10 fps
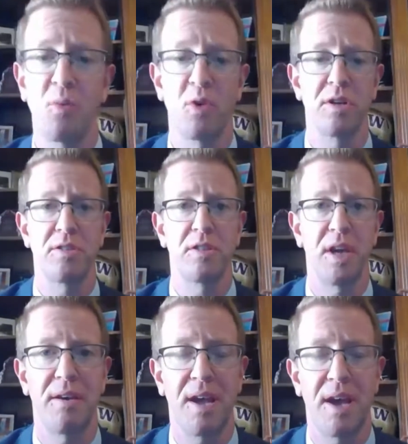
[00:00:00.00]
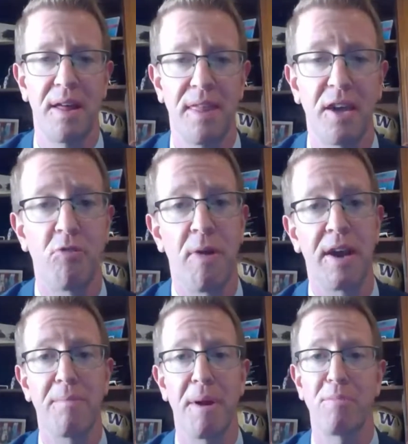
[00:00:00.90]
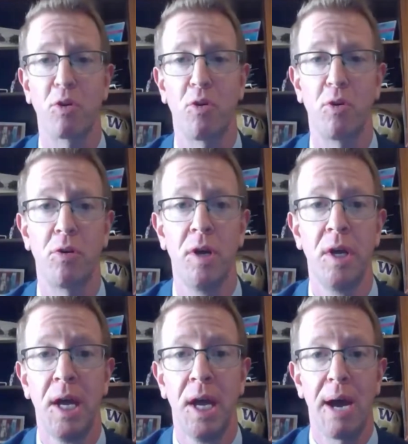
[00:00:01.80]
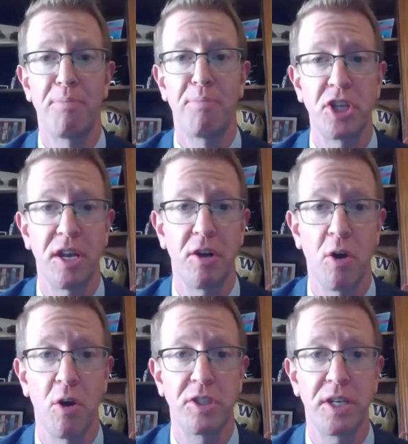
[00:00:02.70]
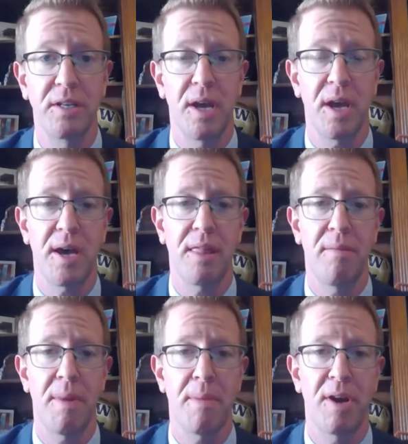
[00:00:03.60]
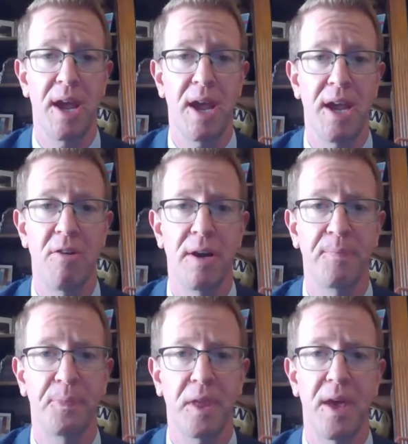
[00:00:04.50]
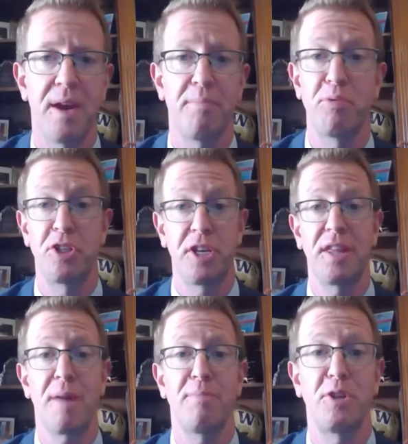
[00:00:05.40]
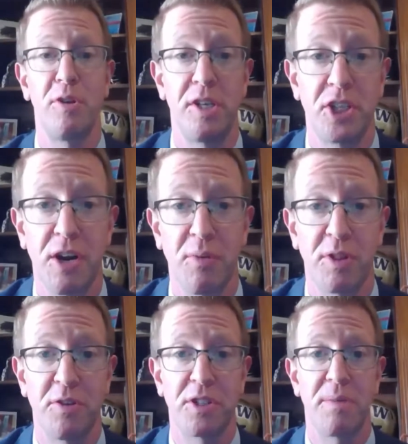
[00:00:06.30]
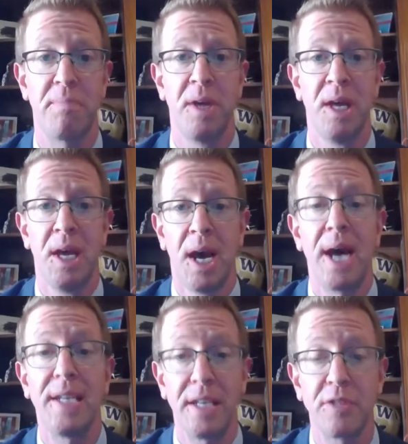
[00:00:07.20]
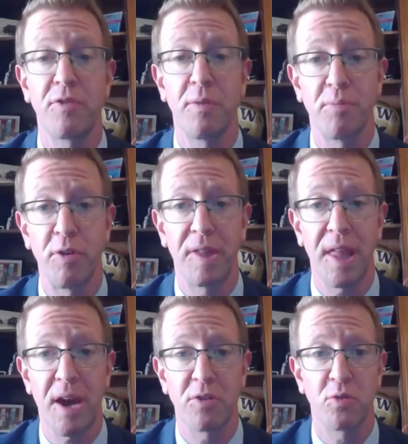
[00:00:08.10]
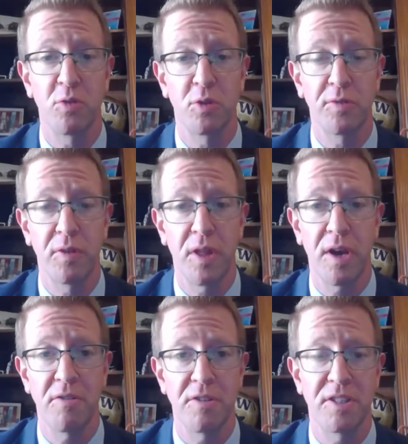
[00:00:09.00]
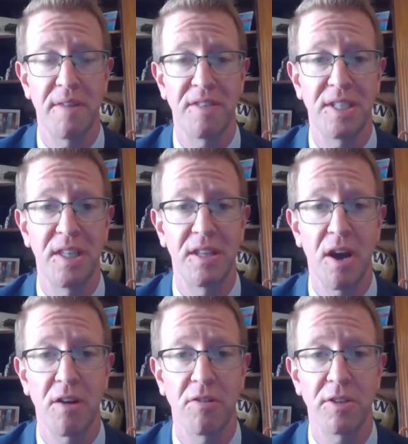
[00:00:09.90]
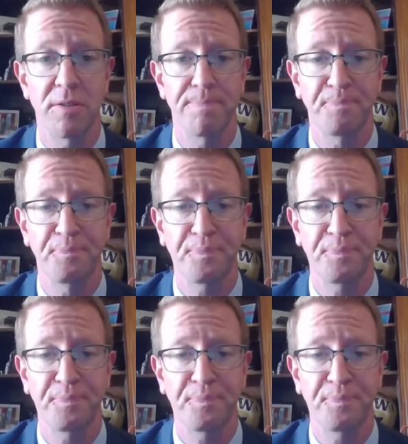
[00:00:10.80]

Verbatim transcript: words. And uh, thank you, Ranking Member Cole. I appreciate you hosting uh, the Member Day hearing and appreciate the opportunity to share with you some ideas for improving the House rules for the 117th Congress.